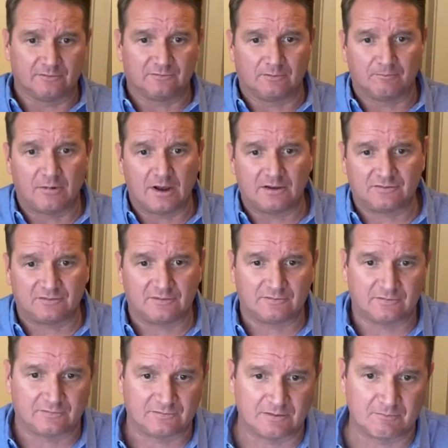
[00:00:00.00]
So positives
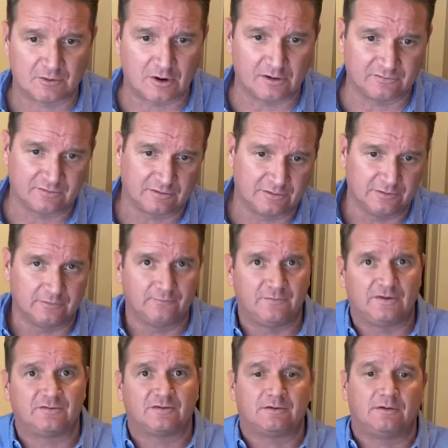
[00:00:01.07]
of SIM cards include
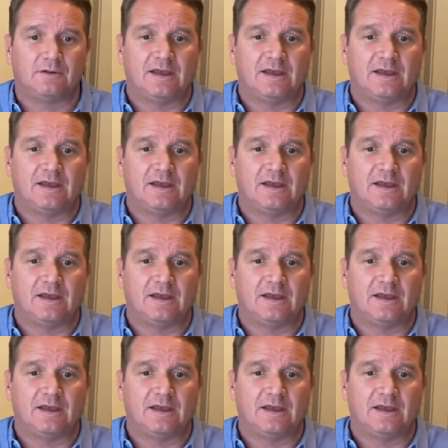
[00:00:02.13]
physical